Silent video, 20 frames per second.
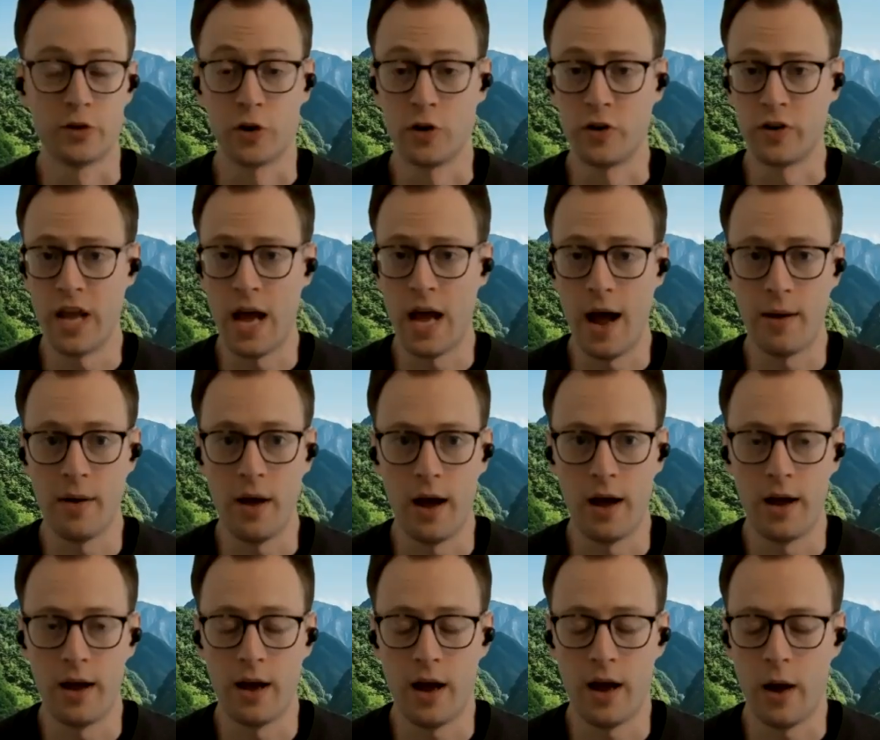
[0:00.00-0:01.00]
Sure. Yeah,
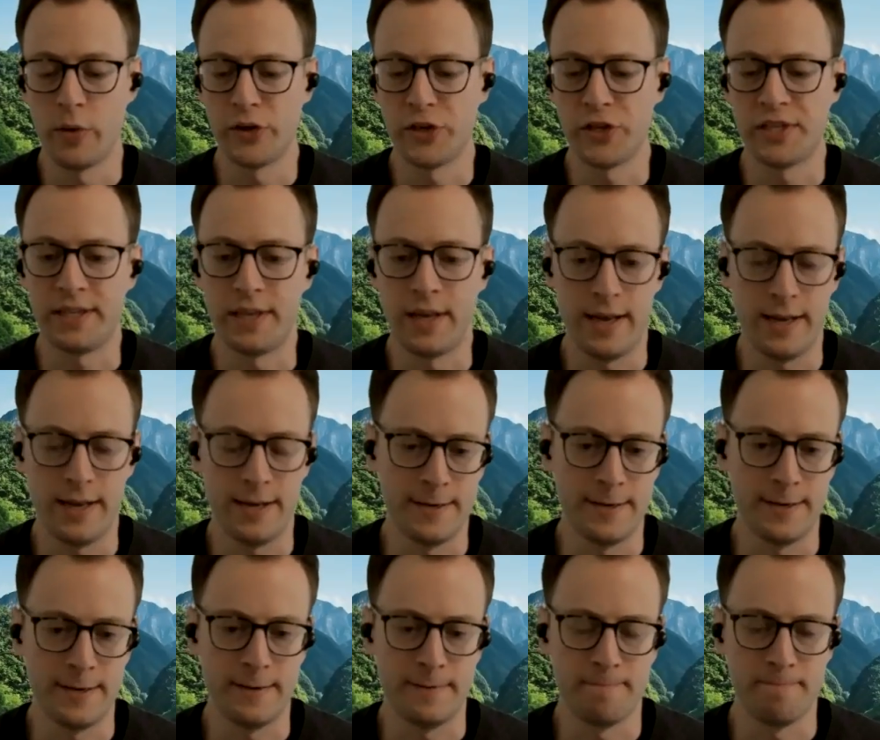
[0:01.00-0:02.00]
uh, I would just say,
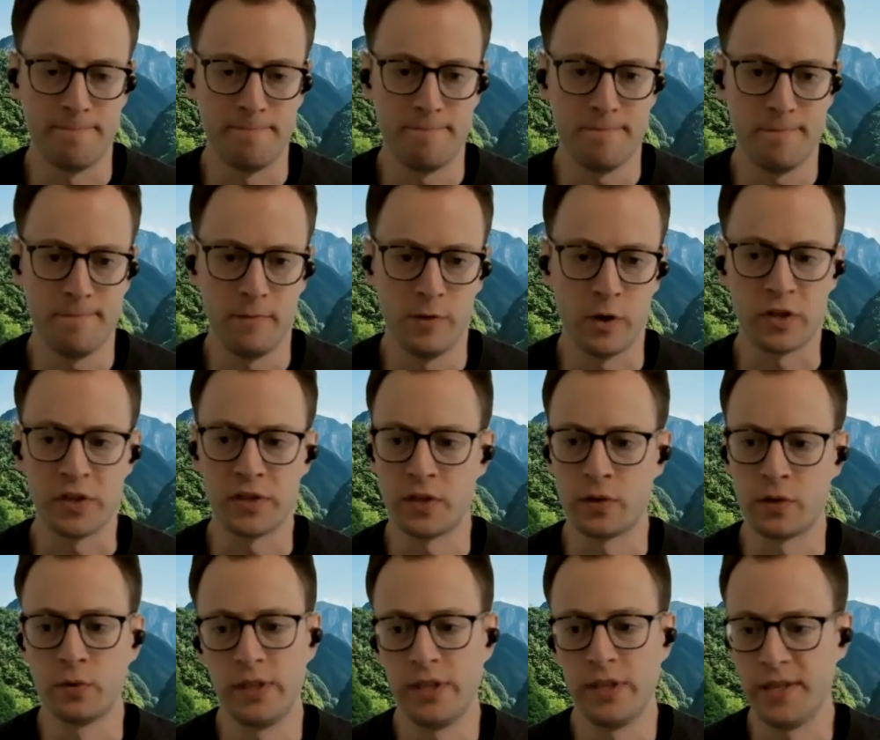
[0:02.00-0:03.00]
um, look, this
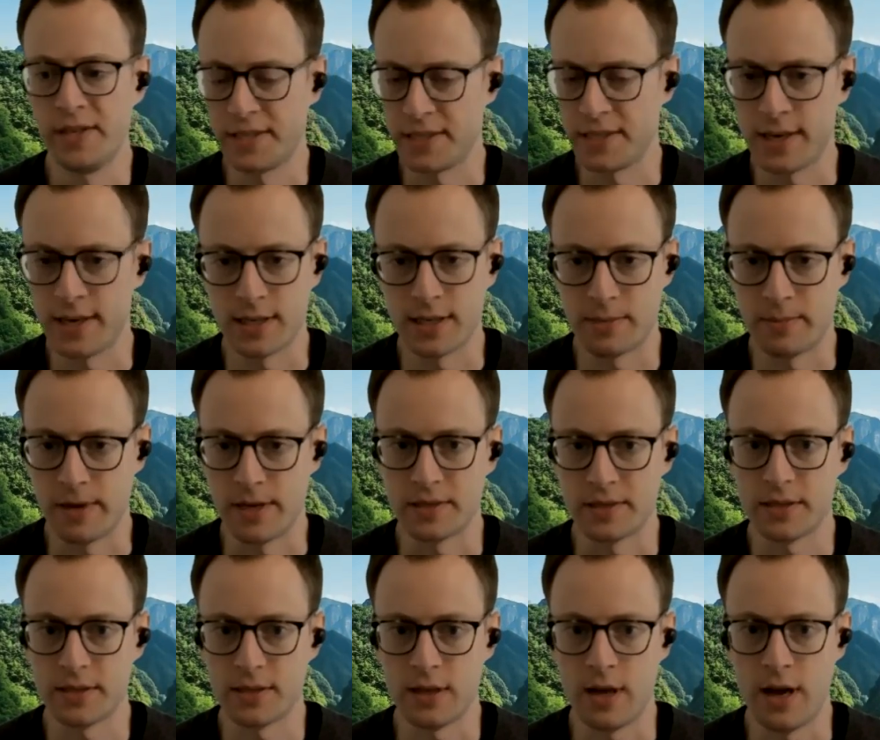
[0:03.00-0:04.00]
is a really exciting
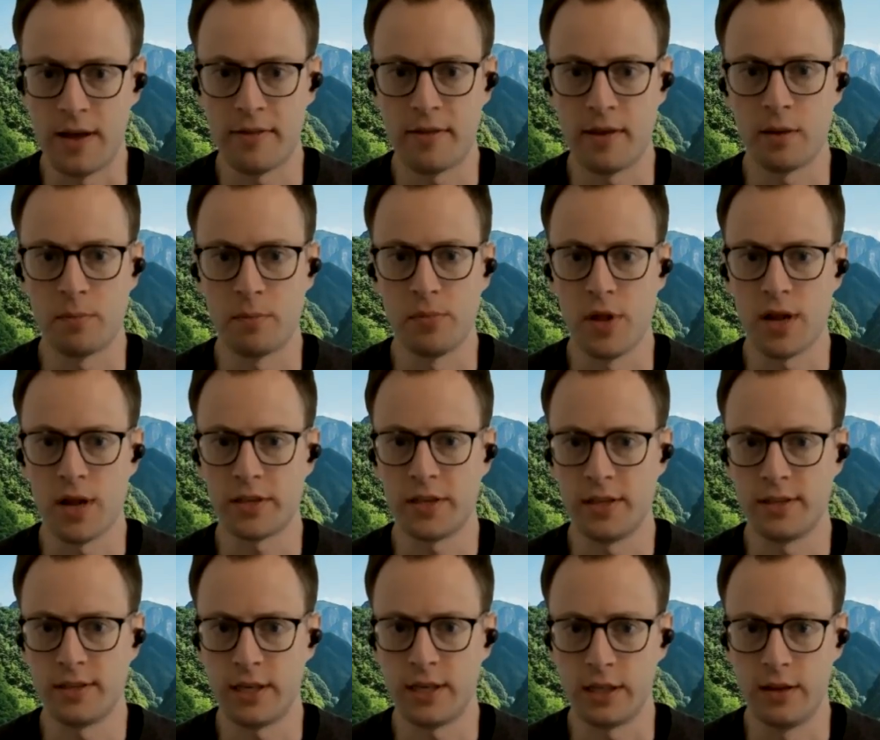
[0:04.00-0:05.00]
space. I think
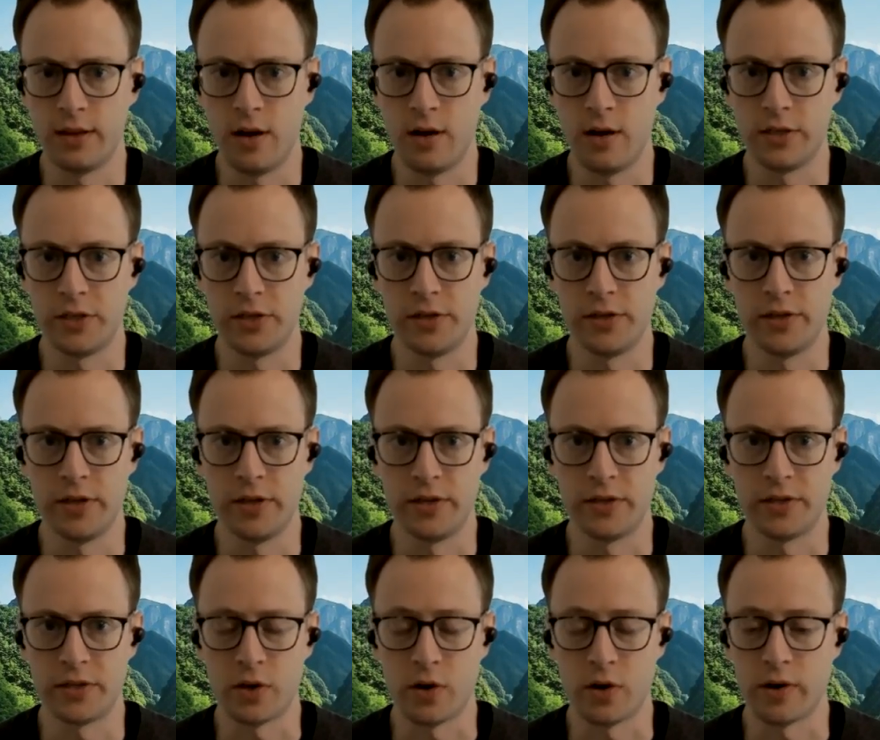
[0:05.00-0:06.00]
blockchain technology
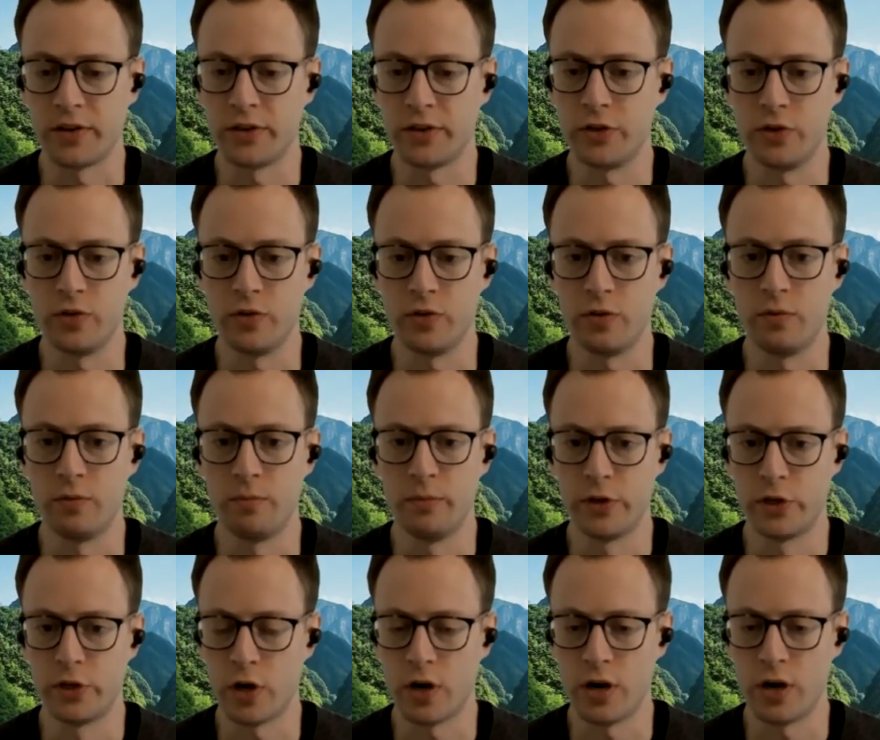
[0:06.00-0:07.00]
is starting to
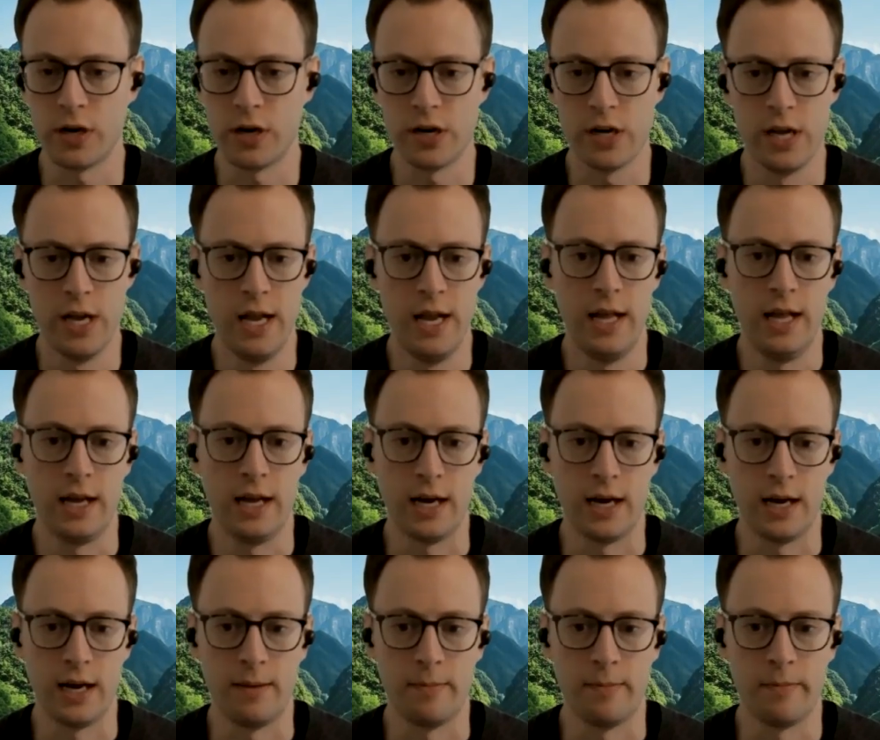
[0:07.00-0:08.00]
mature.
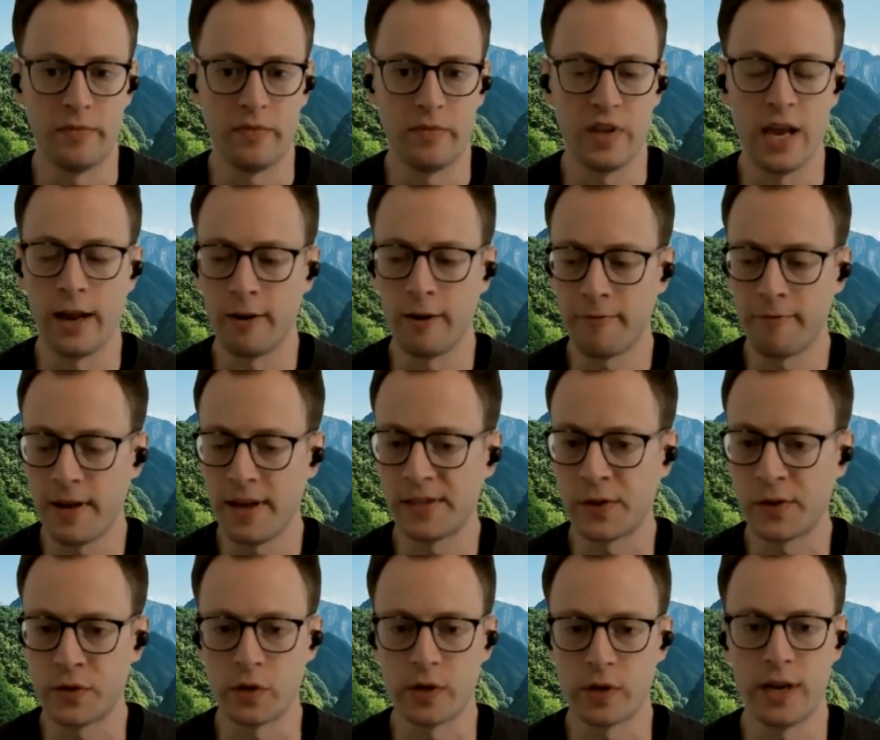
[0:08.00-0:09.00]
Um, the
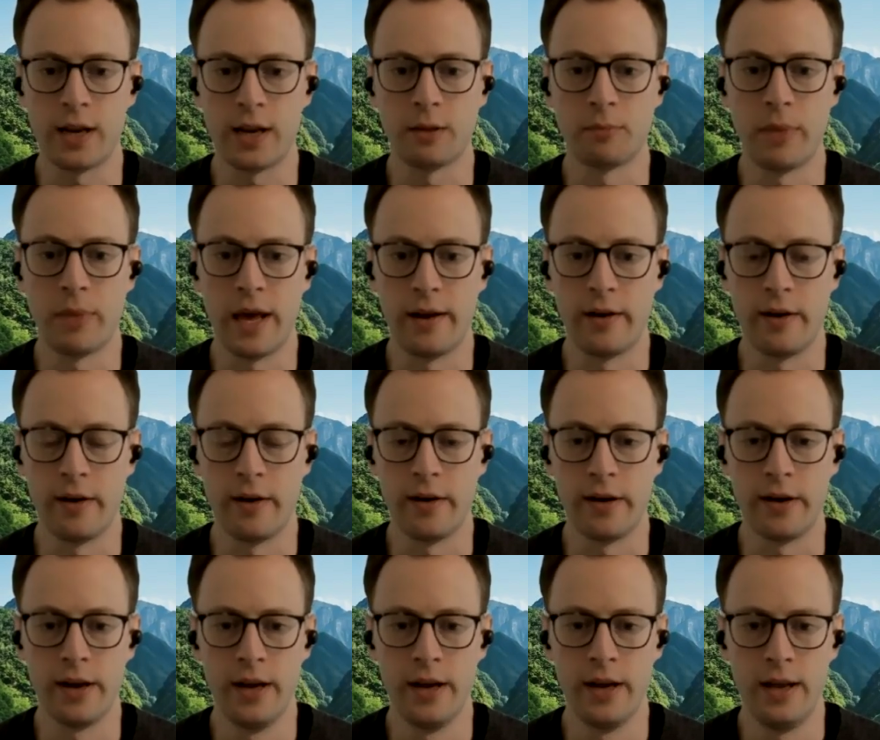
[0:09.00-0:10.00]
interfaces are getting
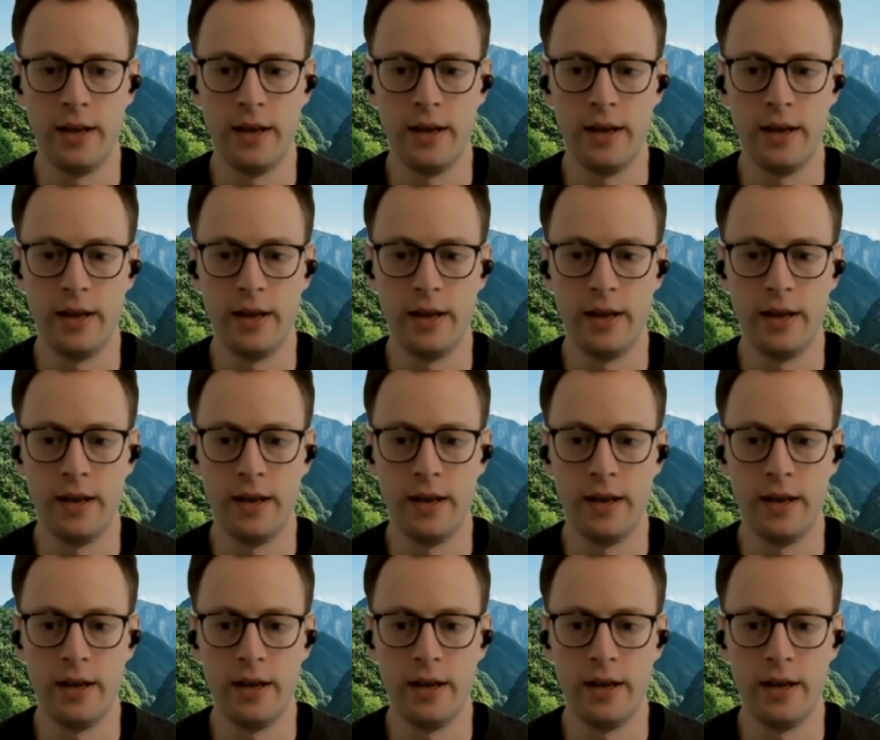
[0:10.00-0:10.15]
better.